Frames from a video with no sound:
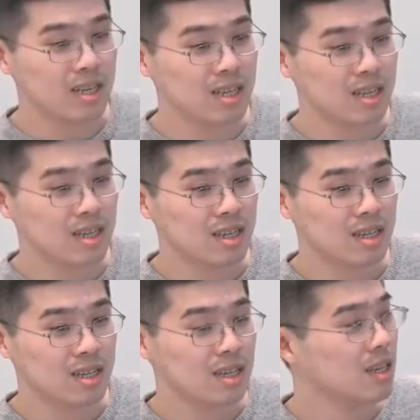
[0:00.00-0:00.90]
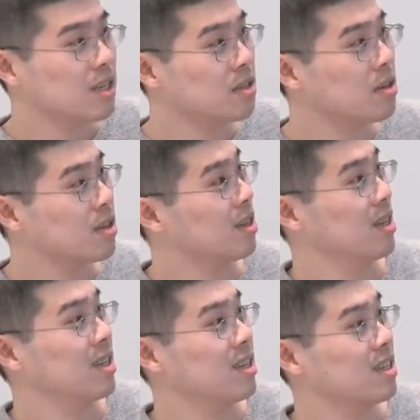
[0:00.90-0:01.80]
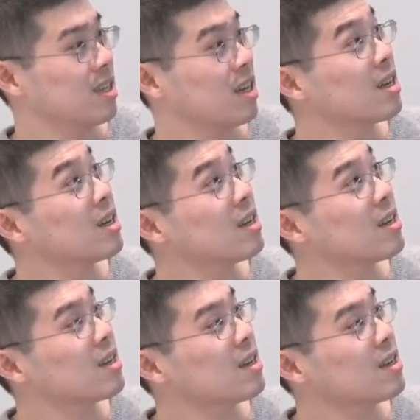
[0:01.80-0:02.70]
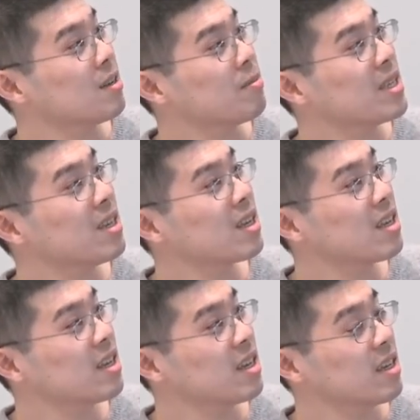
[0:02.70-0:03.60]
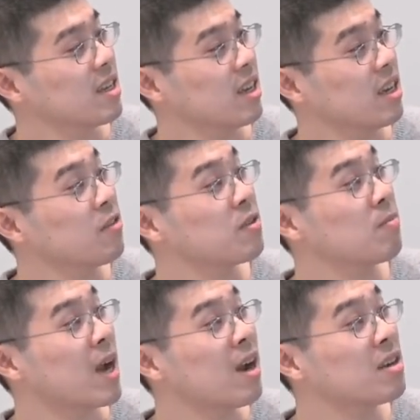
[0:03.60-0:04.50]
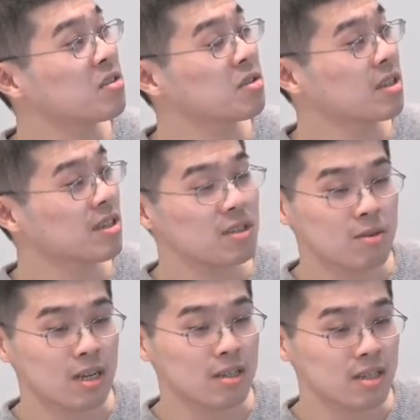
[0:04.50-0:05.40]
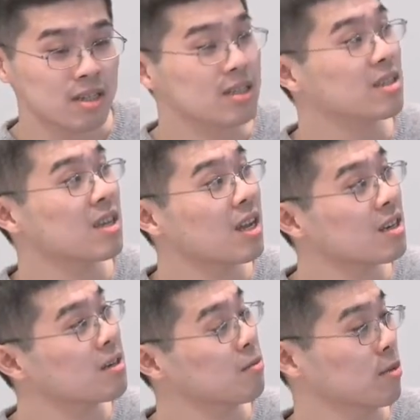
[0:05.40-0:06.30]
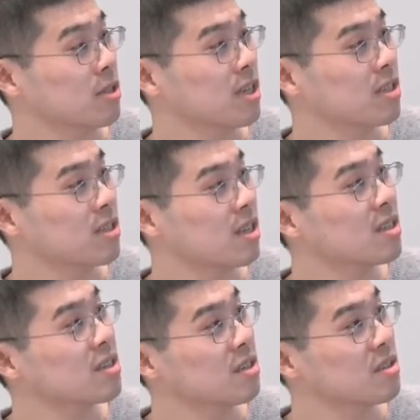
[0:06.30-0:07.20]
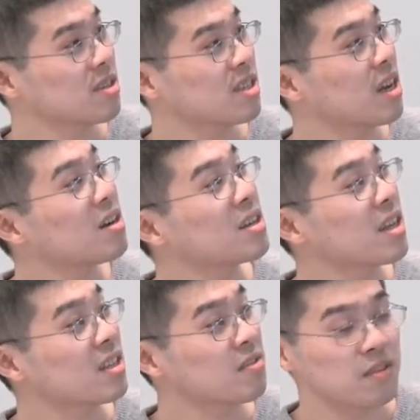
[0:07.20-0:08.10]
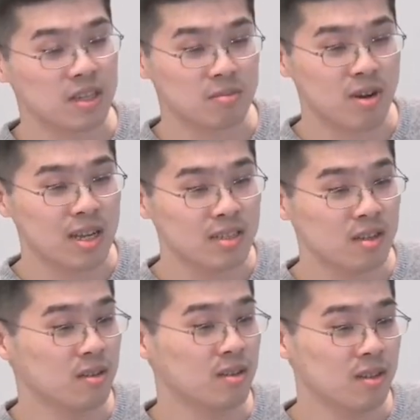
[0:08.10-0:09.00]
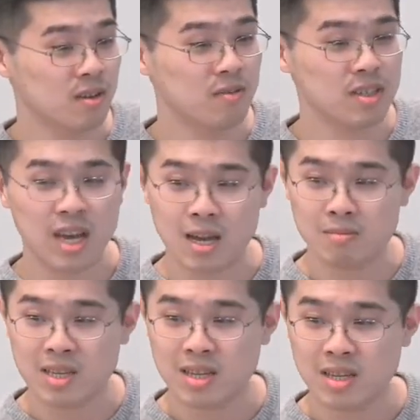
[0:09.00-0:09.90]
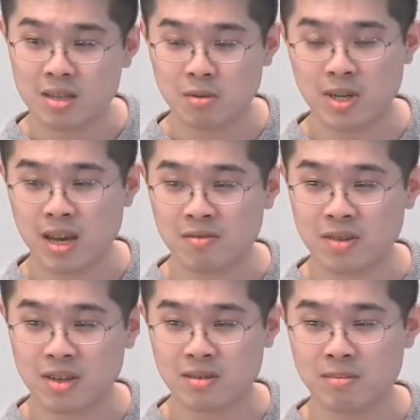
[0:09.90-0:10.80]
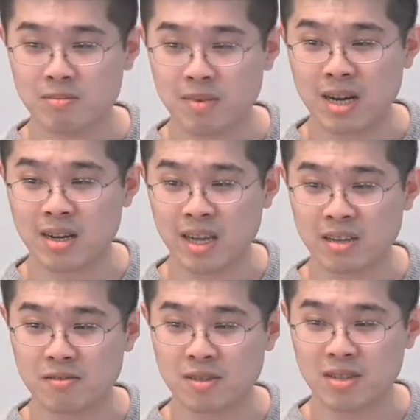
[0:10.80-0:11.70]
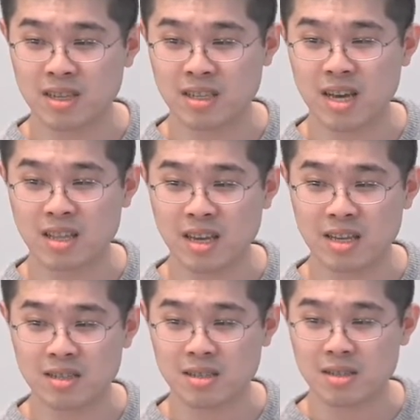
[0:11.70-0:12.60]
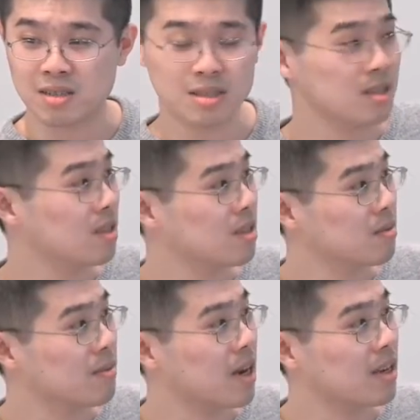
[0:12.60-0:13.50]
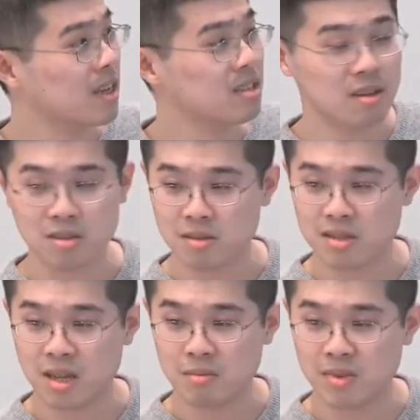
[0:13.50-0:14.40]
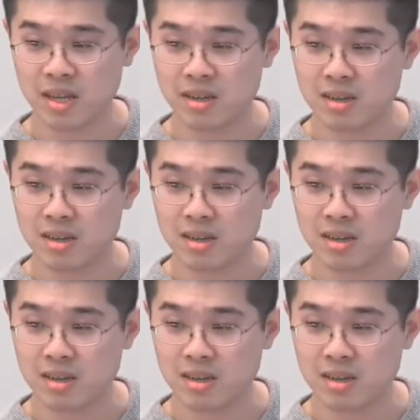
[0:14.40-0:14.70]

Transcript: Yes. So uh, basically, if the buyer is using this strategy, the seller will just uh, sell it at fixed price over time. So whatever buyer gains in that case, the buyer gains also the same here.